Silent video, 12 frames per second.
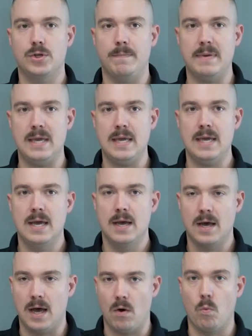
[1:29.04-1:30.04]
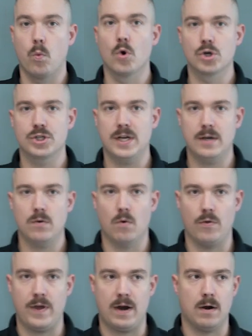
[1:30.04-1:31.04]
to be worsened
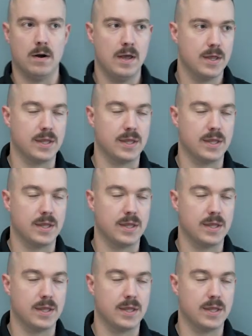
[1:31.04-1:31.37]
or their